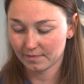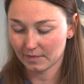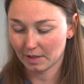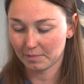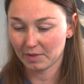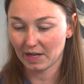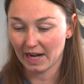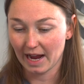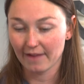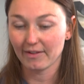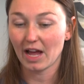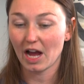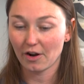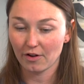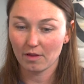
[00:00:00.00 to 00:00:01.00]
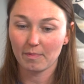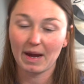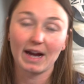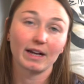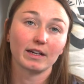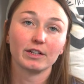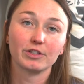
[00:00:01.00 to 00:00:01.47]
I'm gonna have it out of the
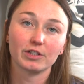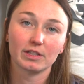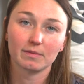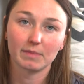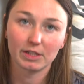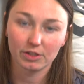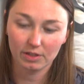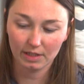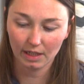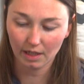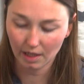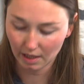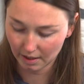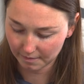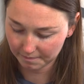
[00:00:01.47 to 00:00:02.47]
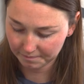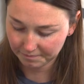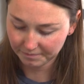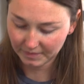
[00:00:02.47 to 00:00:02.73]
package as much as I can.